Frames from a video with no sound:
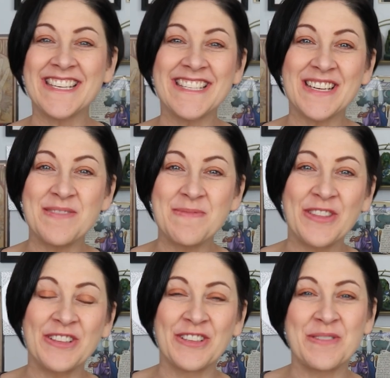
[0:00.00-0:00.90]
Teresa
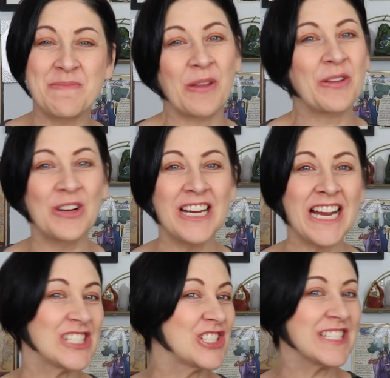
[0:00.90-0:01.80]
with Luna Moth
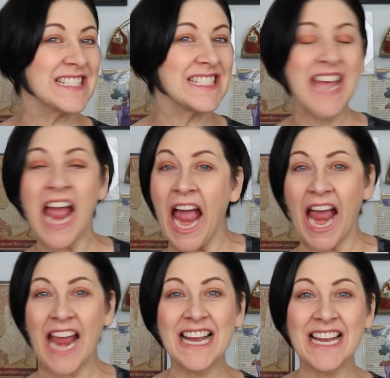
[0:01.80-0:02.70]
Creations
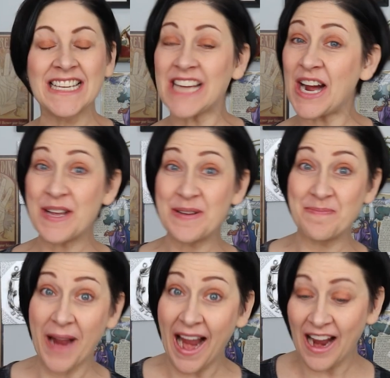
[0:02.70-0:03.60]
and I
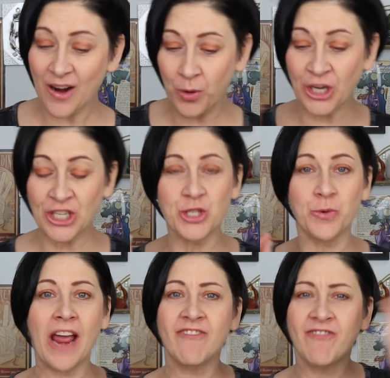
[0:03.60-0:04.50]
am back. We're going to
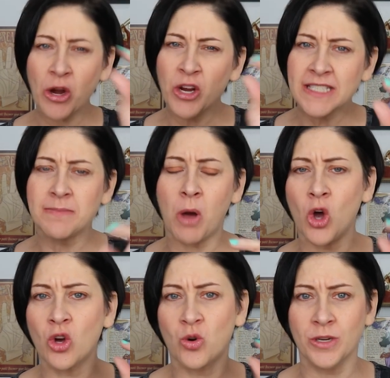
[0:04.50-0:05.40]
do a very
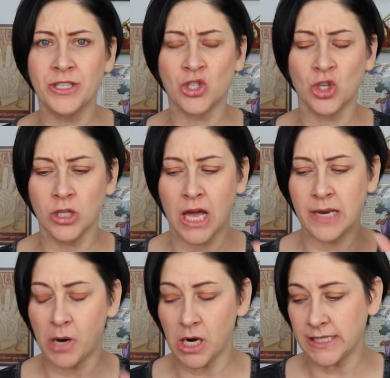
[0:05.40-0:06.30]
small crystal
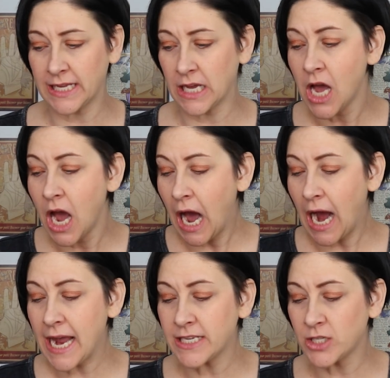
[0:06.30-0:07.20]
unboxing.
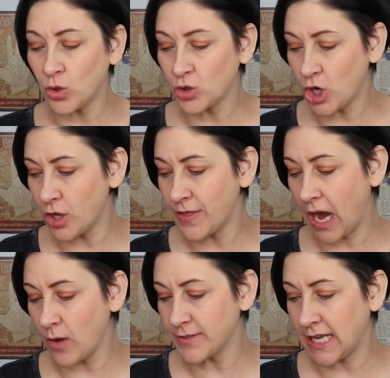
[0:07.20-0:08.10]
I had told y'all that
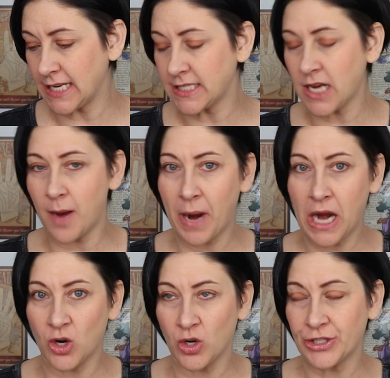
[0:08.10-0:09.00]
I was going to stop
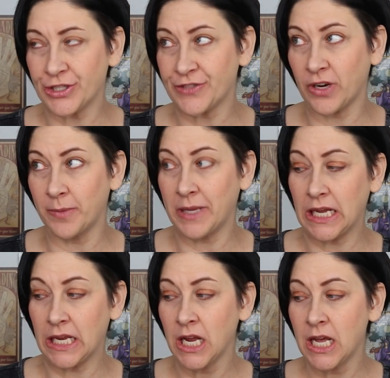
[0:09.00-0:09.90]
buying crystals for a
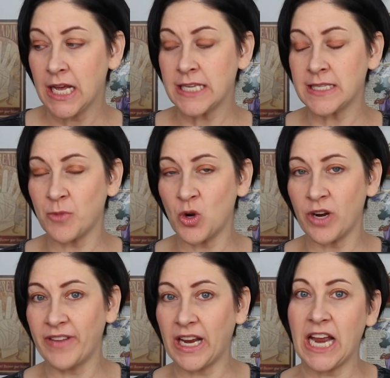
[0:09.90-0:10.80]
minute because I'm going
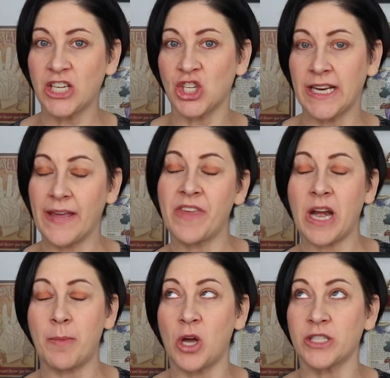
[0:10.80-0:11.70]
on vacation and then
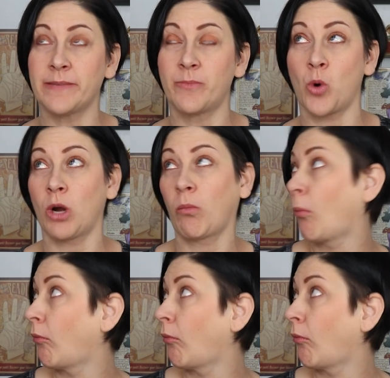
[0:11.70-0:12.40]
I bought some more.